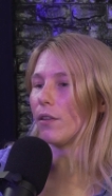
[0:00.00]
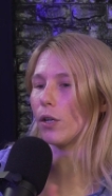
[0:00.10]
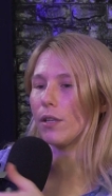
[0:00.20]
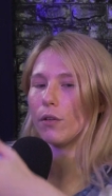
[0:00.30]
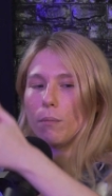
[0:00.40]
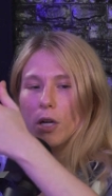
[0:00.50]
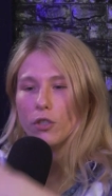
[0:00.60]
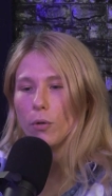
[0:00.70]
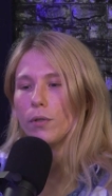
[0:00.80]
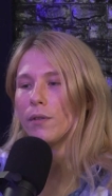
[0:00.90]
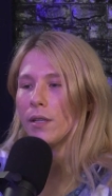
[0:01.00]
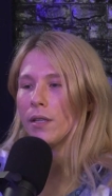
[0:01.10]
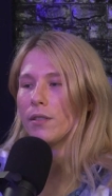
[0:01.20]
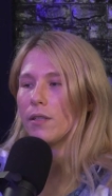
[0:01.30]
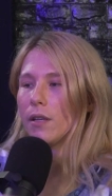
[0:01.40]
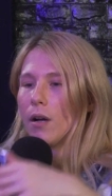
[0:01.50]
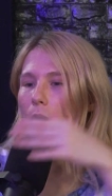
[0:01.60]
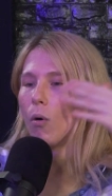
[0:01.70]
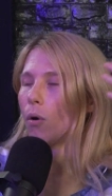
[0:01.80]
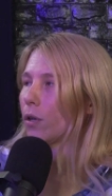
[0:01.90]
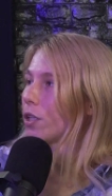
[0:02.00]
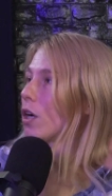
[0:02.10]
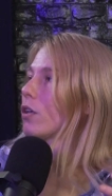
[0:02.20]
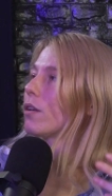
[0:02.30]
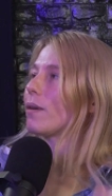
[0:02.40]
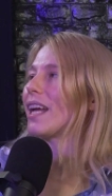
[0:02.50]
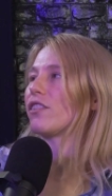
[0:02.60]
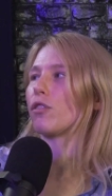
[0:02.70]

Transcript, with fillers: they're either much older than us or younger and